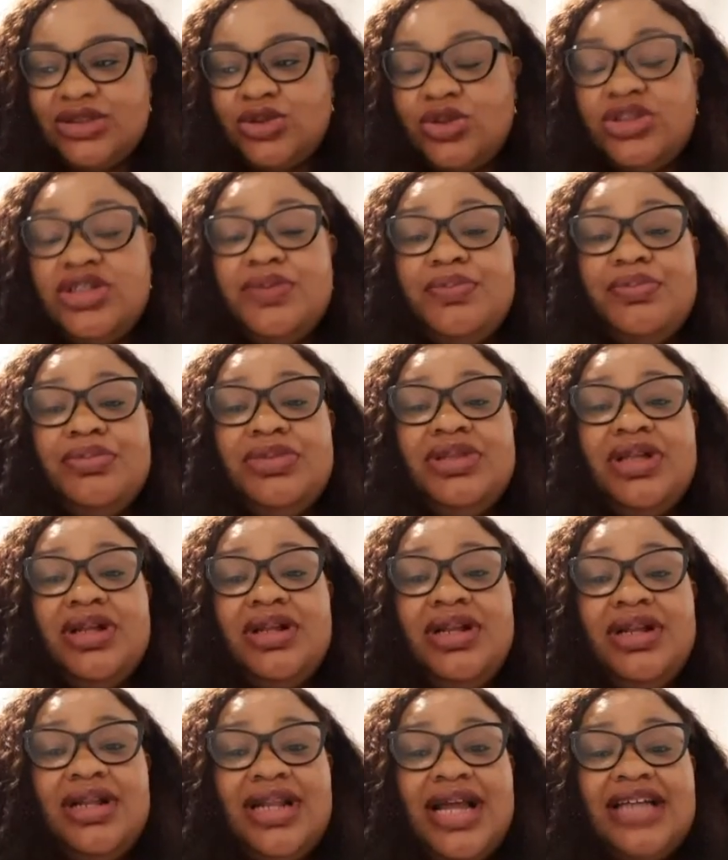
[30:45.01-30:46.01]
So
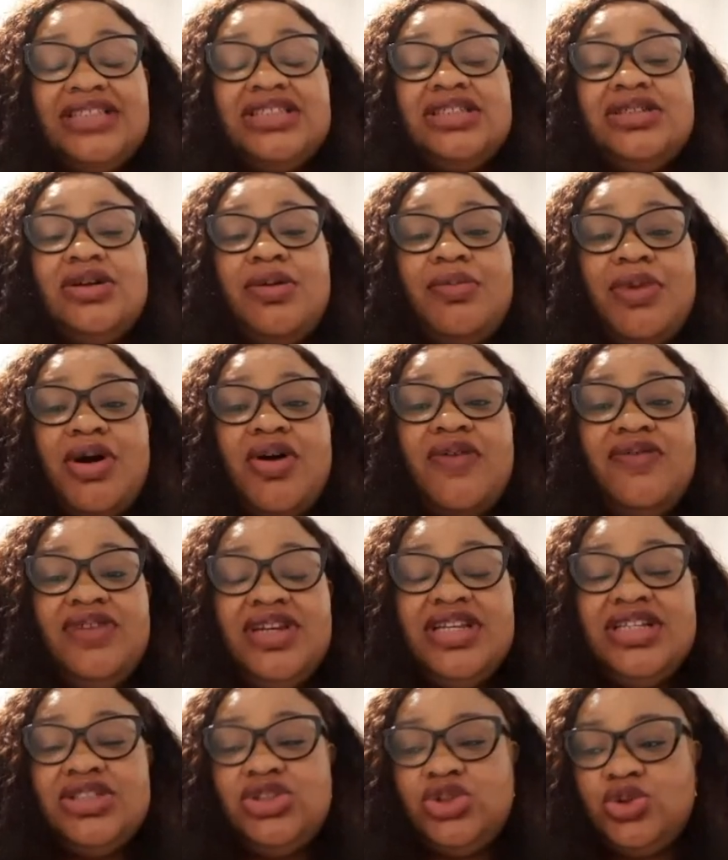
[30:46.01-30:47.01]
the larger number of
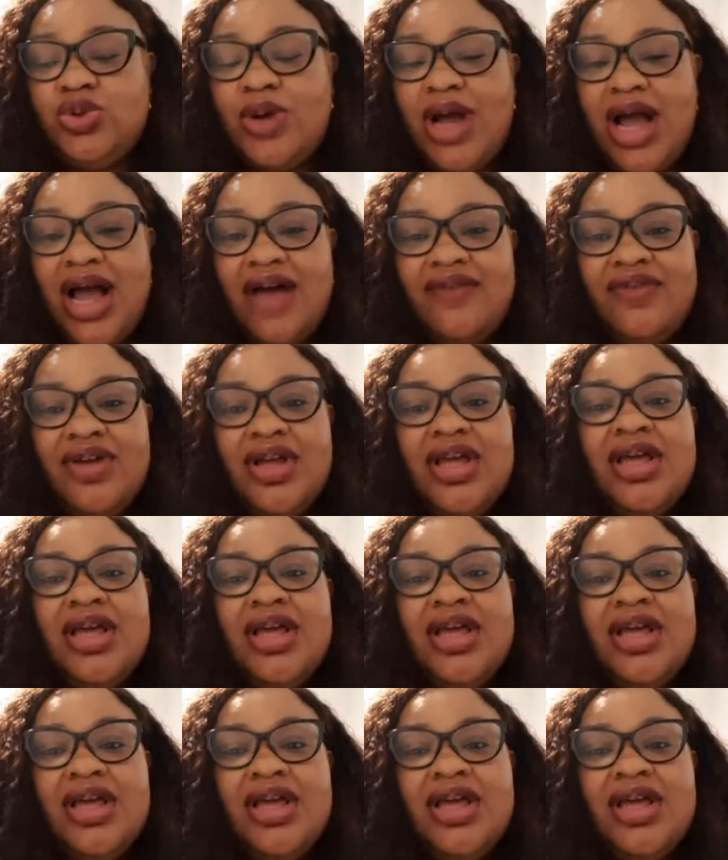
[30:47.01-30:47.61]
leads you have,